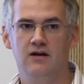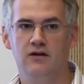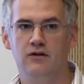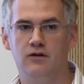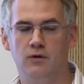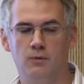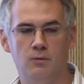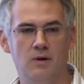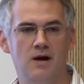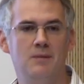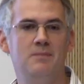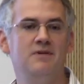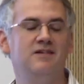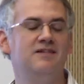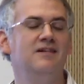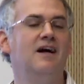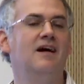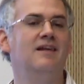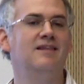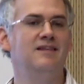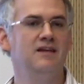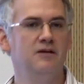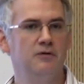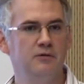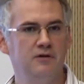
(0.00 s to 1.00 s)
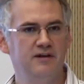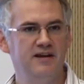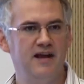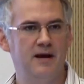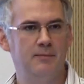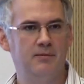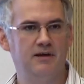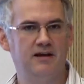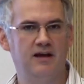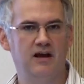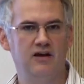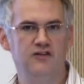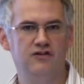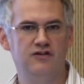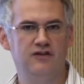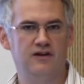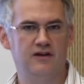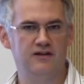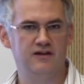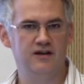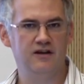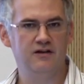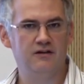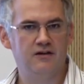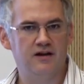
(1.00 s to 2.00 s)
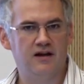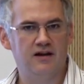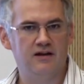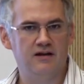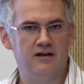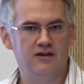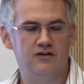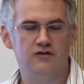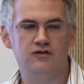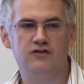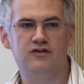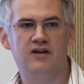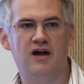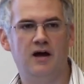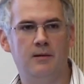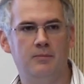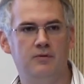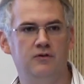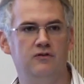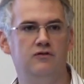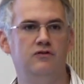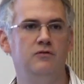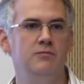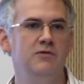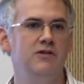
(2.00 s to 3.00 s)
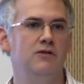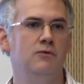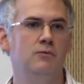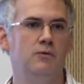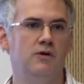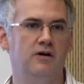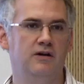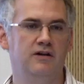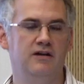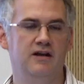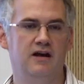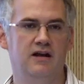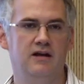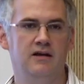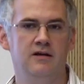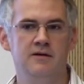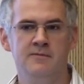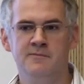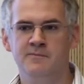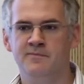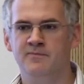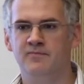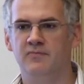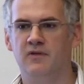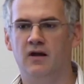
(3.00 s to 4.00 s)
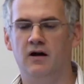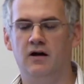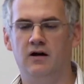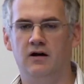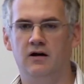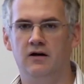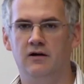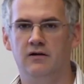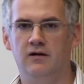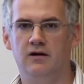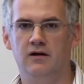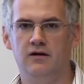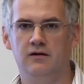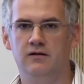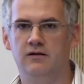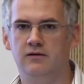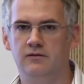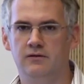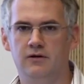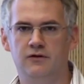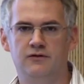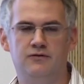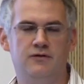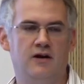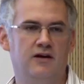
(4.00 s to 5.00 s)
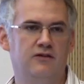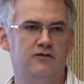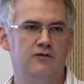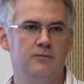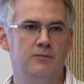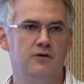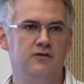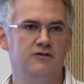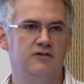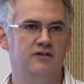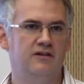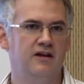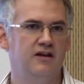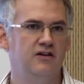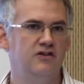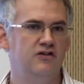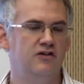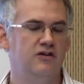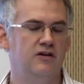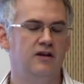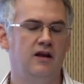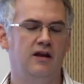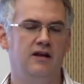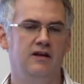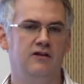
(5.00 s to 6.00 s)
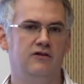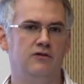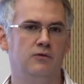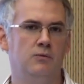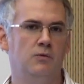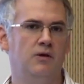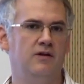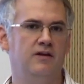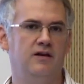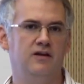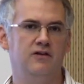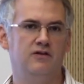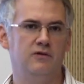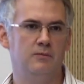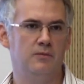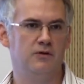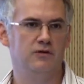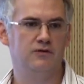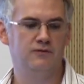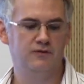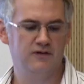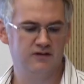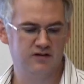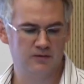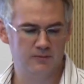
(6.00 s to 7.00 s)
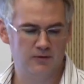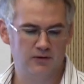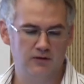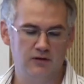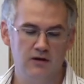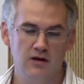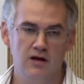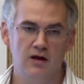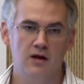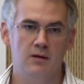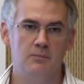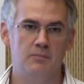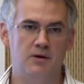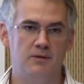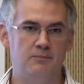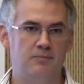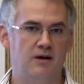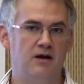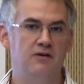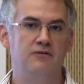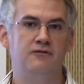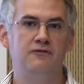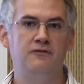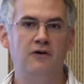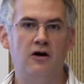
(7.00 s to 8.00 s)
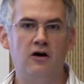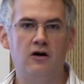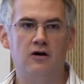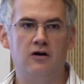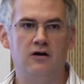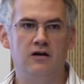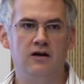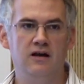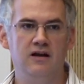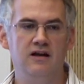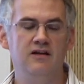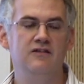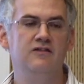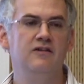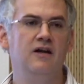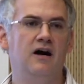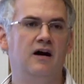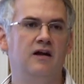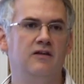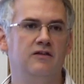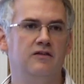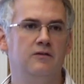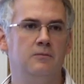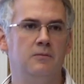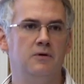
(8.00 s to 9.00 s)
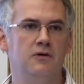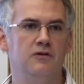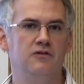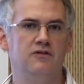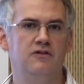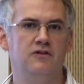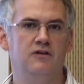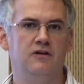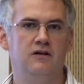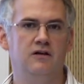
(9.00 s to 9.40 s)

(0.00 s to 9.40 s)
the web is not the only application on the internet. It just happens to be the one that attracts the most attention and is the one that is the most visible, but by far it is not the most,